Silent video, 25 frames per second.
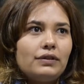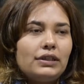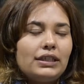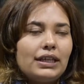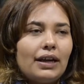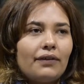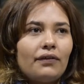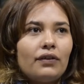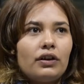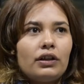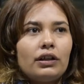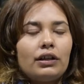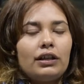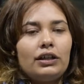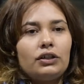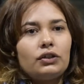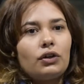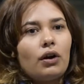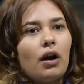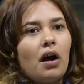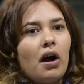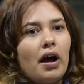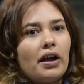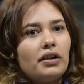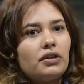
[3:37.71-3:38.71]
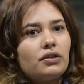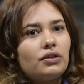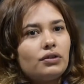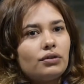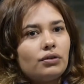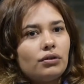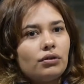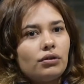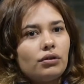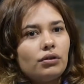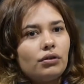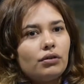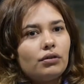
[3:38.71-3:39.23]
definitely tried
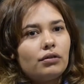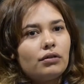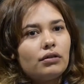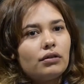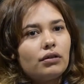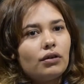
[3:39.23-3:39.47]
to